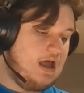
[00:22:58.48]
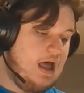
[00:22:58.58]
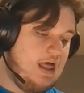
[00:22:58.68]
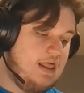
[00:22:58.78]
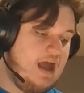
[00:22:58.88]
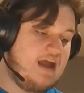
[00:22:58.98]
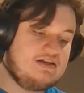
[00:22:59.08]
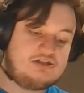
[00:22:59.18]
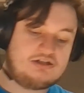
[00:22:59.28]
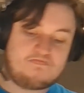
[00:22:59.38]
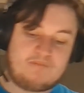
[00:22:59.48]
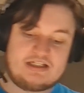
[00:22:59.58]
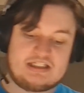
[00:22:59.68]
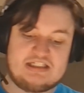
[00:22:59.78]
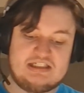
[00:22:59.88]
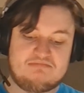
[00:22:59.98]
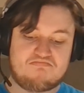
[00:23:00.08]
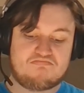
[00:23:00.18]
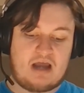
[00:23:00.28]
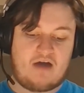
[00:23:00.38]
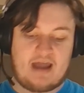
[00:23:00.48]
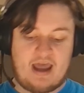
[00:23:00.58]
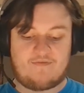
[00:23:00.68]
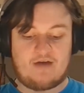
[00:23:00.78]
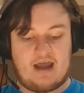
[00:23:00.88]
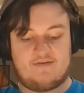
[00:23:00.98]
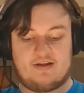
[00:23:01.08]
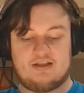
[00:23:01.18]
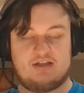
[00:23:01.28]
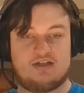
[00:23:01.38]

That is basically how I have it. I have it in these